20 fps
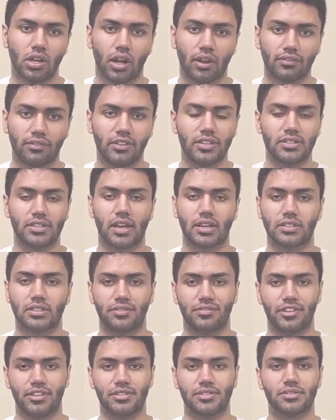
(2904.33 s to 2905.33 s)
of these
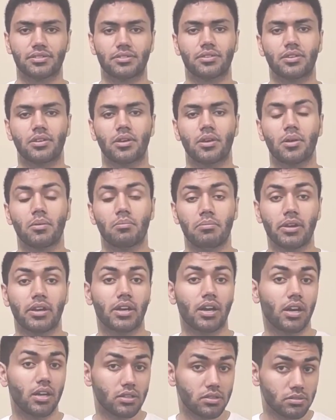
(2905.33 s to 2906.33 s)
activities,
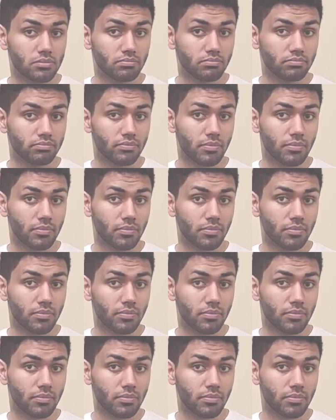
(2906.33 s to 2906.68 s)
because